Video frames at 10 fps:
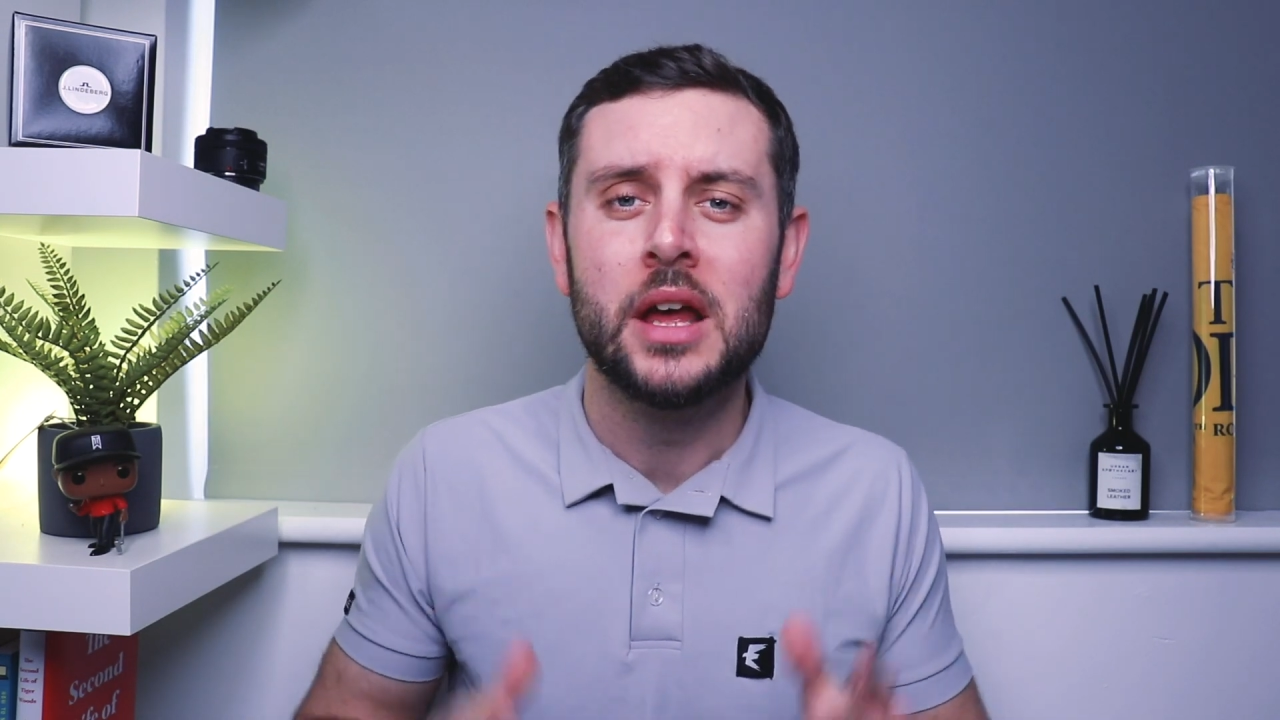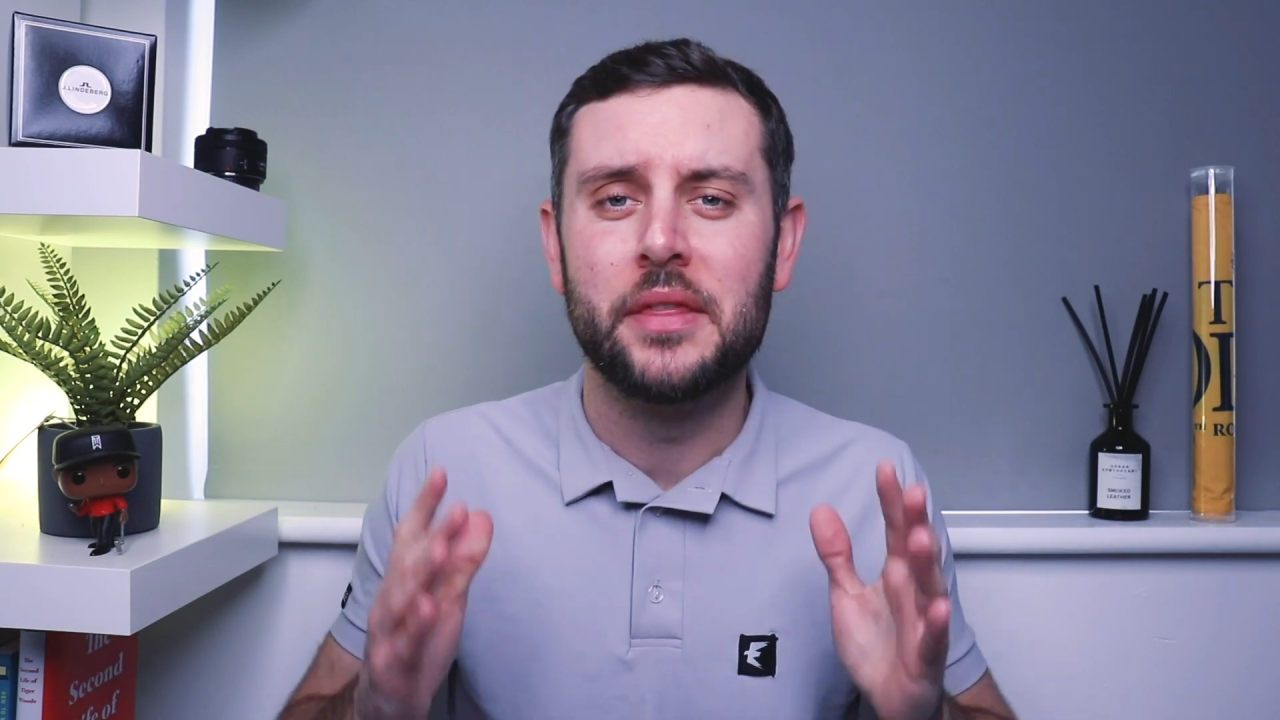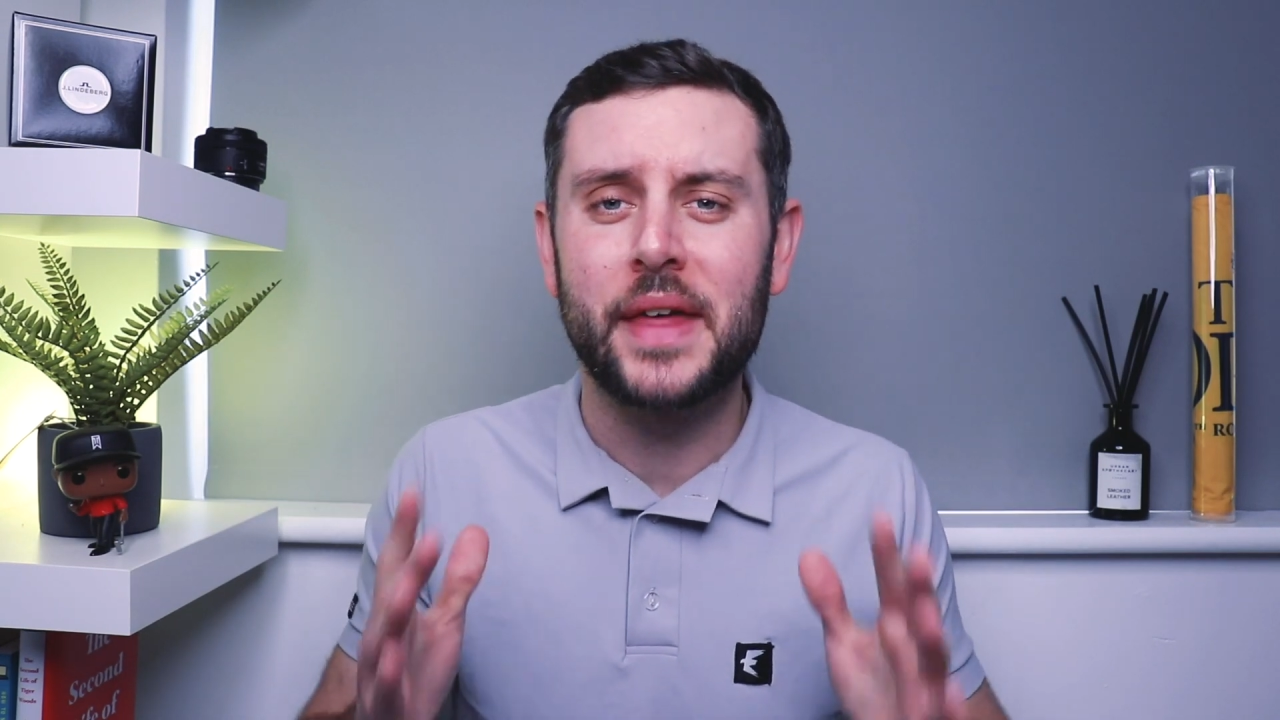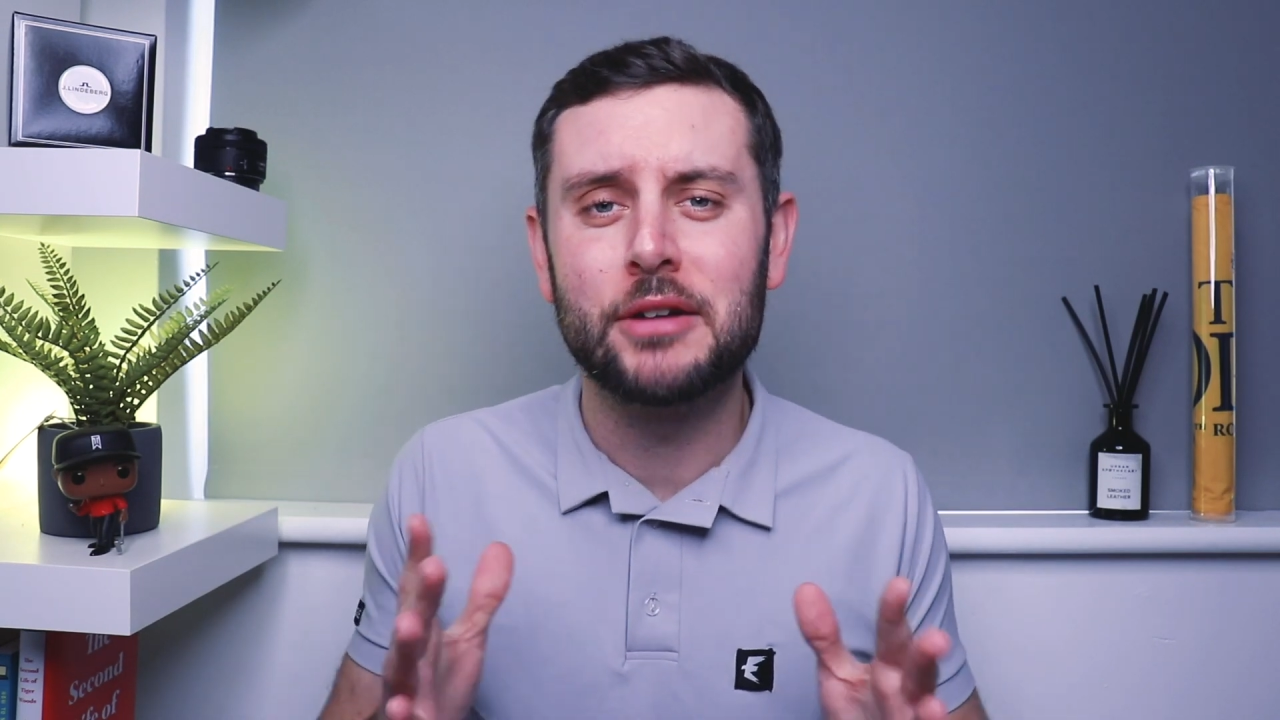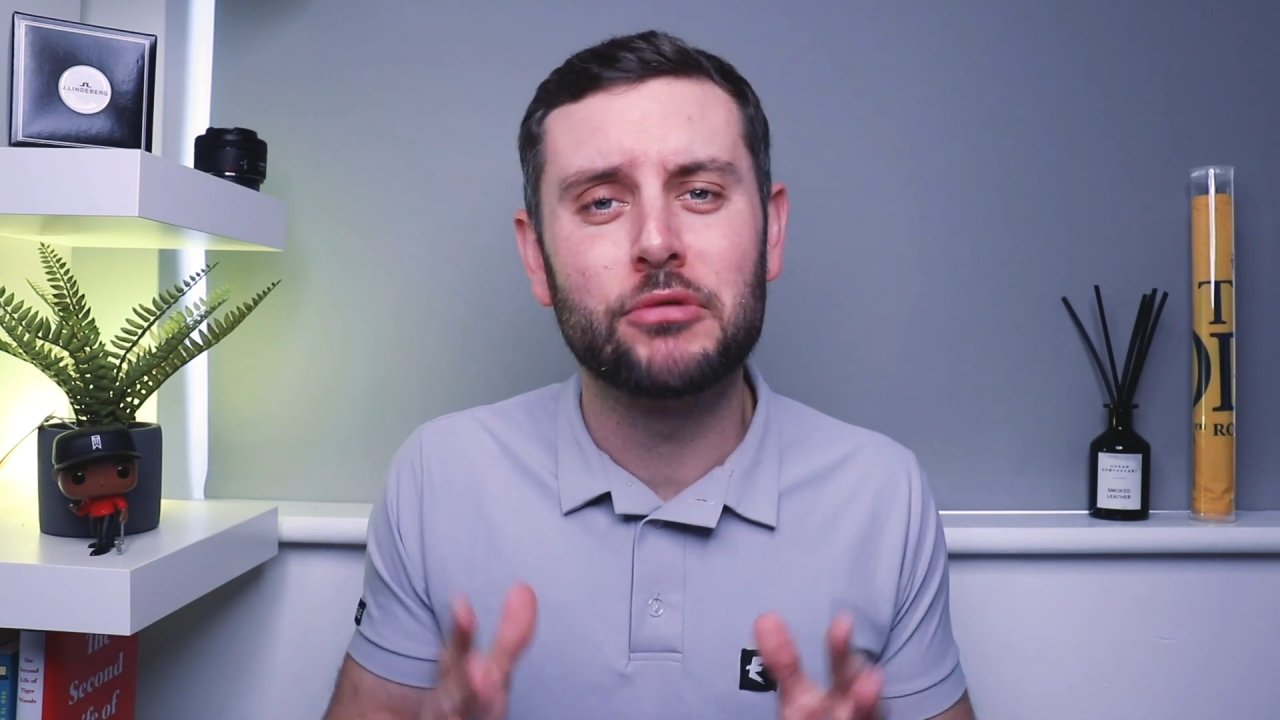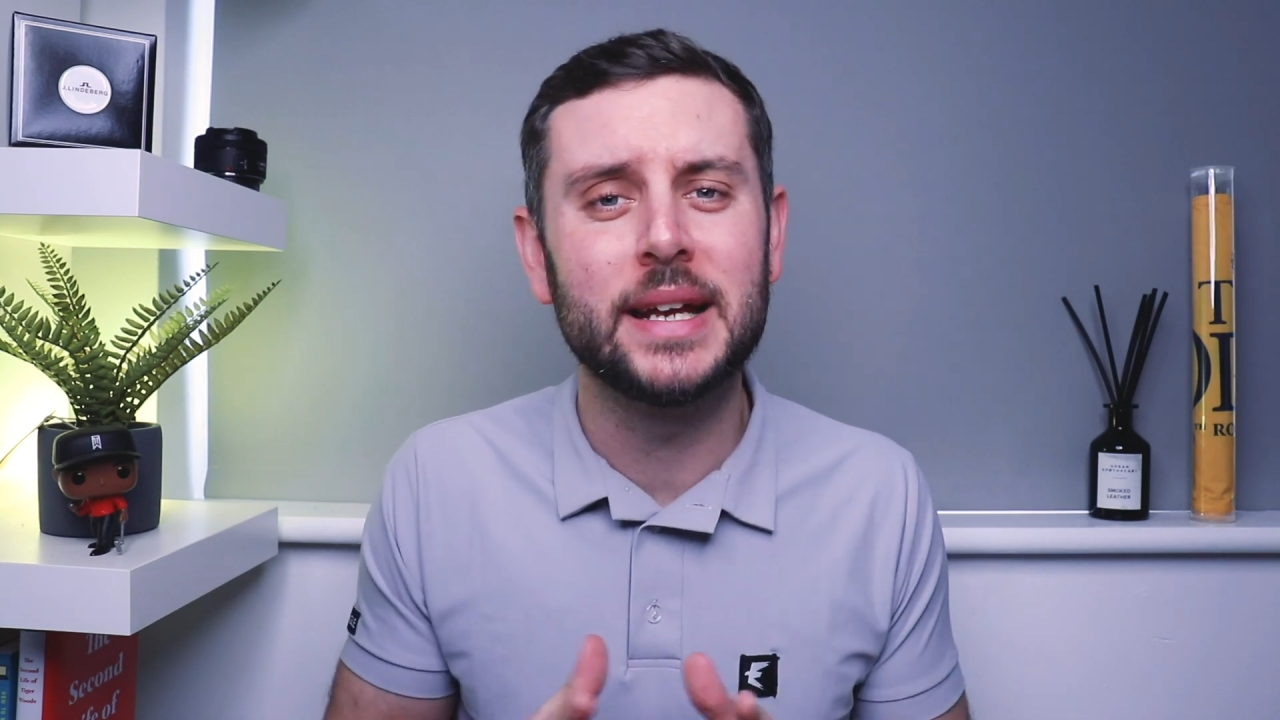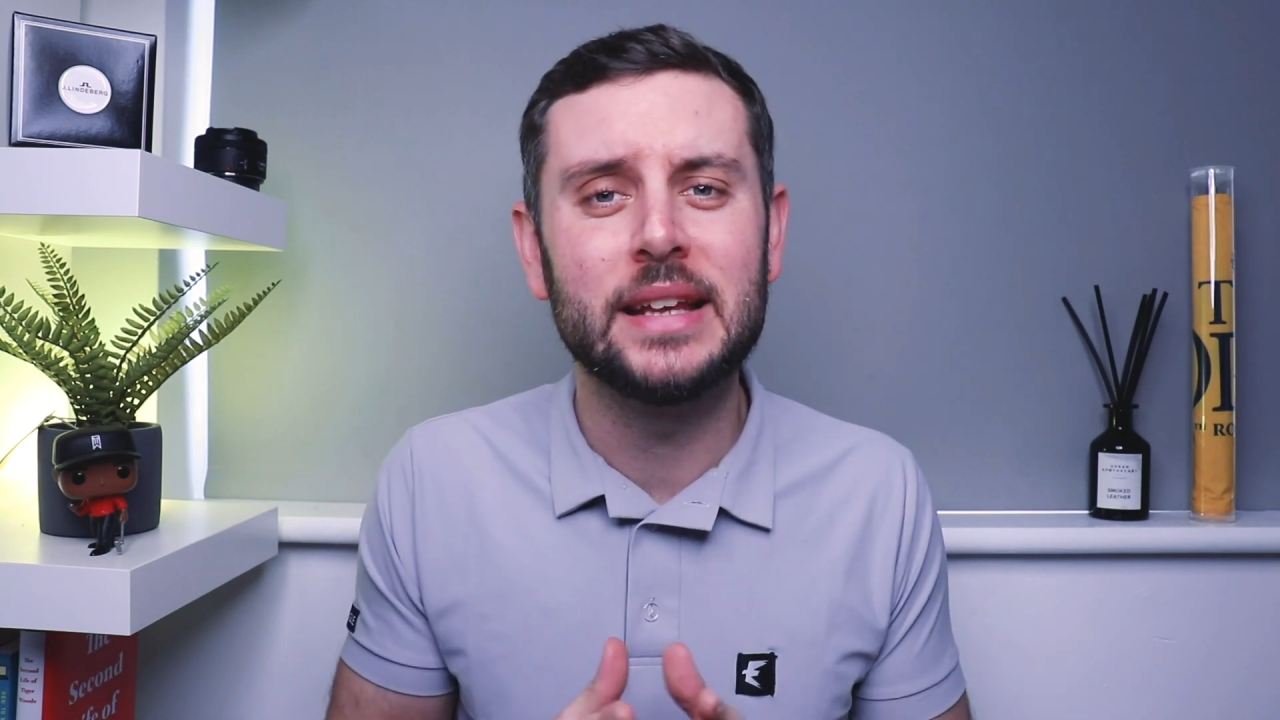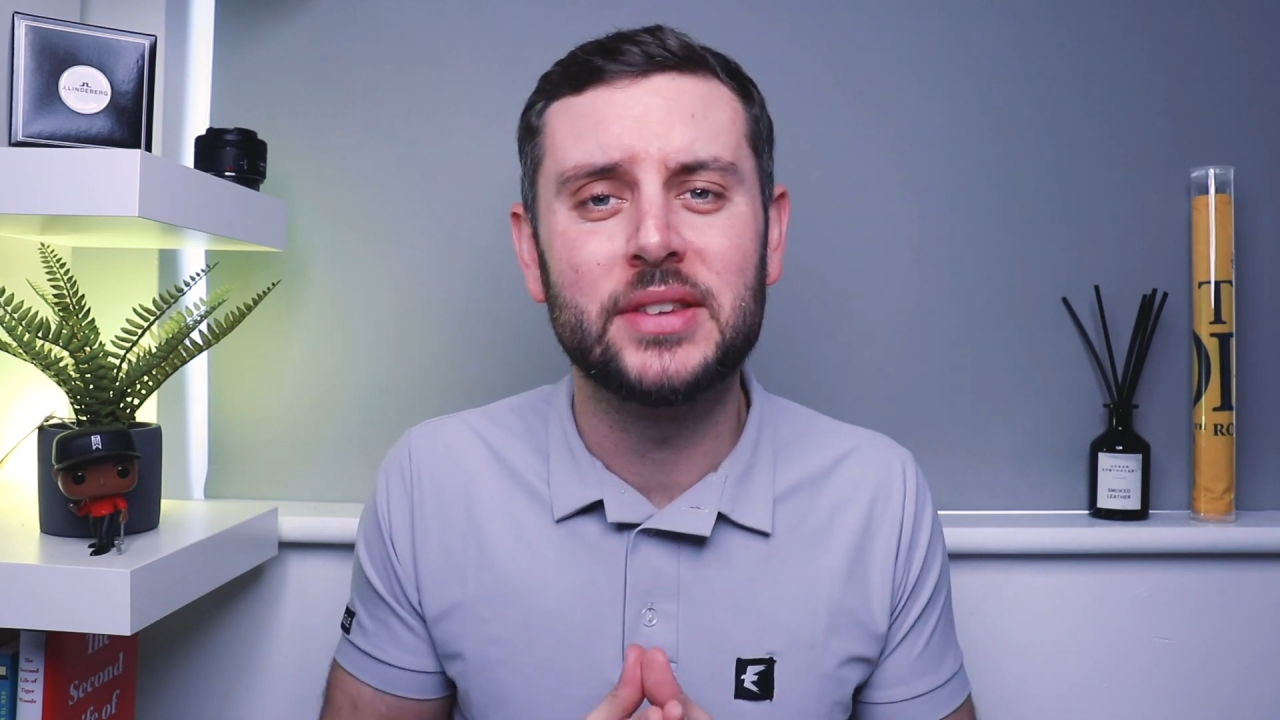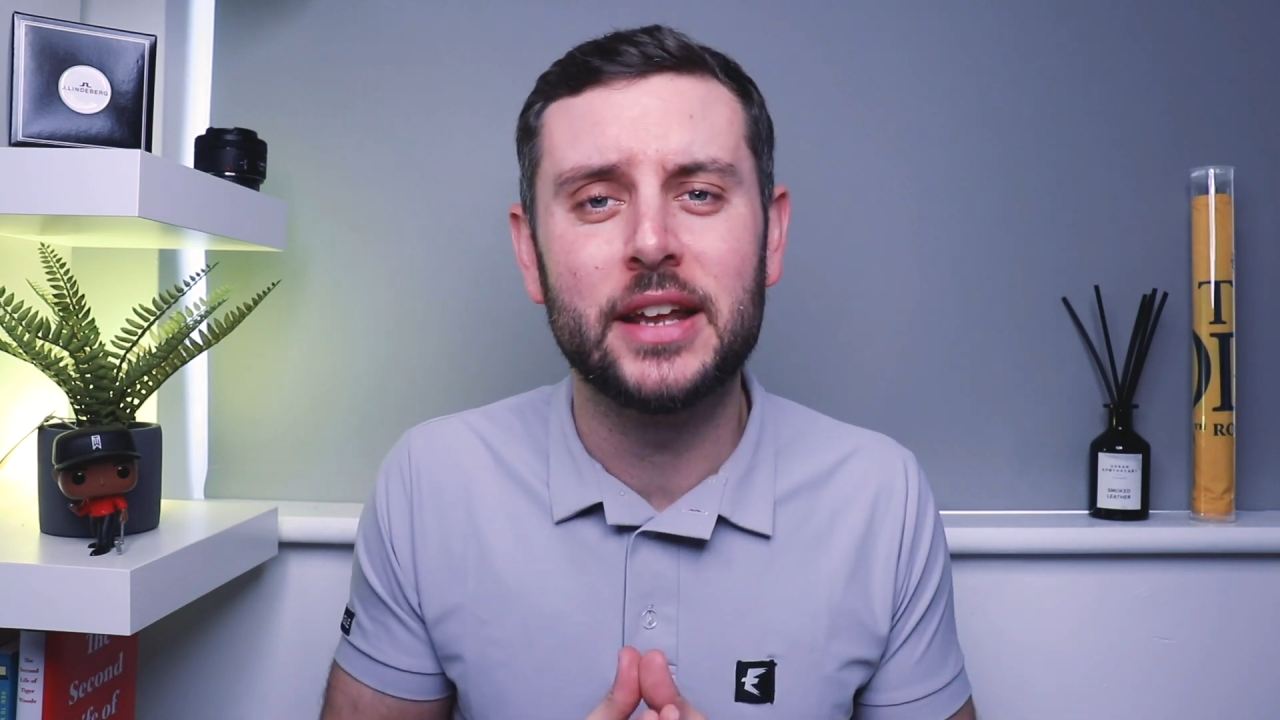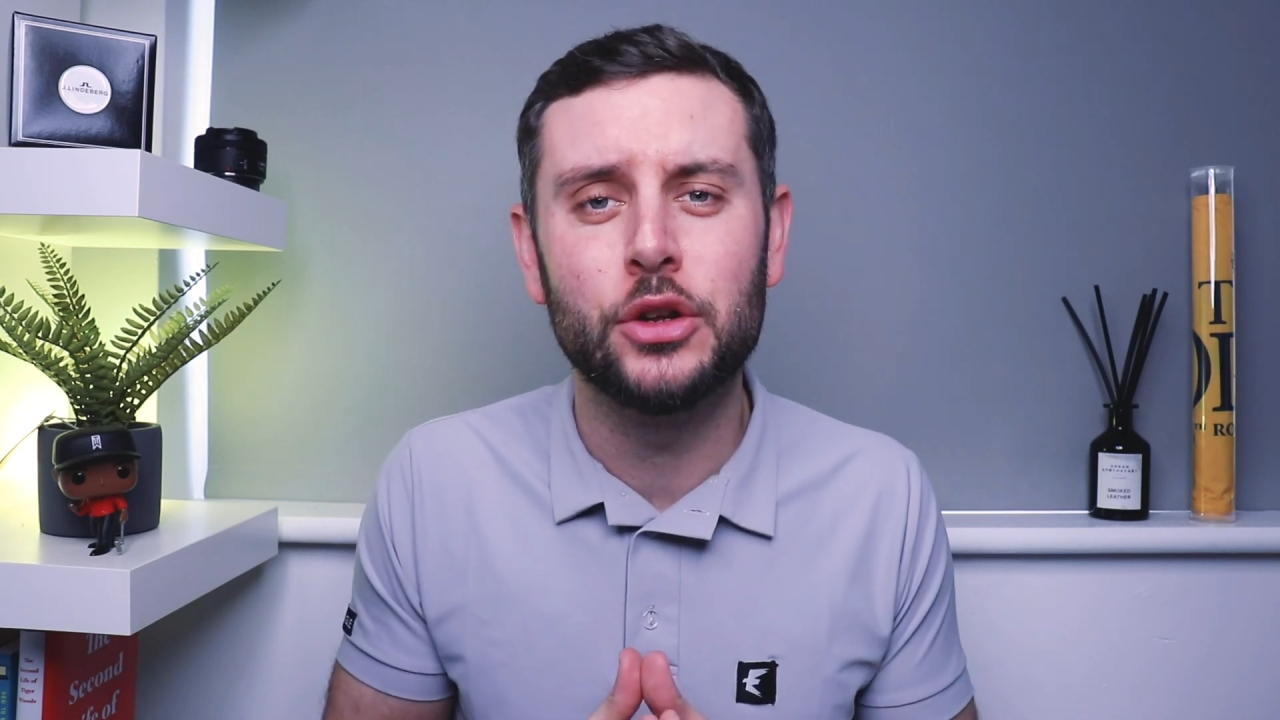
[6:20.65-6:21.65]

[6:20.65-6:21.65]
They released their